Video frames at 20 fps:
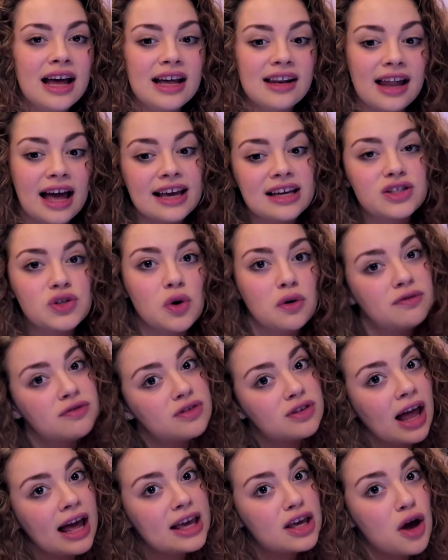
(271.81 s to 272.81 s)
like sort
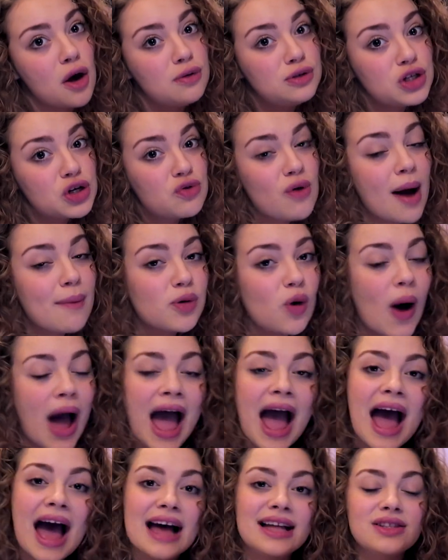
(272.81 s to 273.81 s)
of like go to grab your
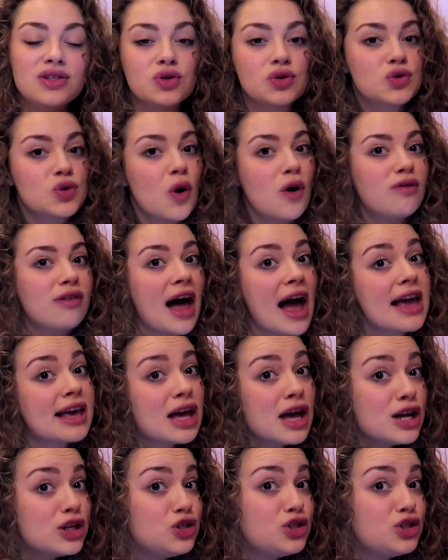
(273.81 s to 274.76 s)
hands or sort of like